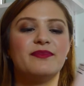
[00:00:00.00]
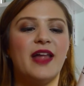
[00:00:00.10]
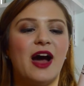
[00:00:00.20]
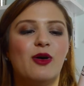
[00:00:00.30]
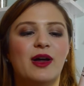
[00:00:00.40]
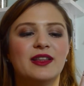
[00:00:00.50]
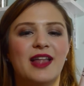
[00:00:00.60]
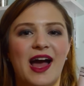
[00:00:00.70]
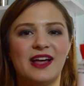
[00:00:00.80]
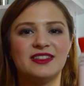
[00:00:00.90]
Now,
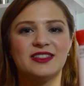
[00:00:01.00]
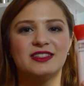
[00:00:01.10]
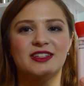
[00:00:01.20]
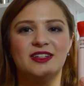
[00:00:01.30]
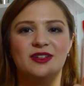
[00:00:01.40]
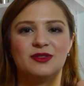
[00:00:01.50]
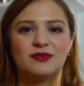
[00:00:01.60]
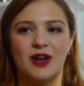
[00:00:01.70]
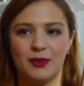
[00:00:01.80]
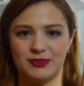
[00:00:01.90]
last
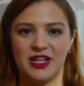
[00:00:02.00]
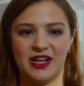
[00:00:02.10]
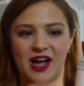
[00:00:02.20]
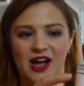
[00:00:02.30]
update,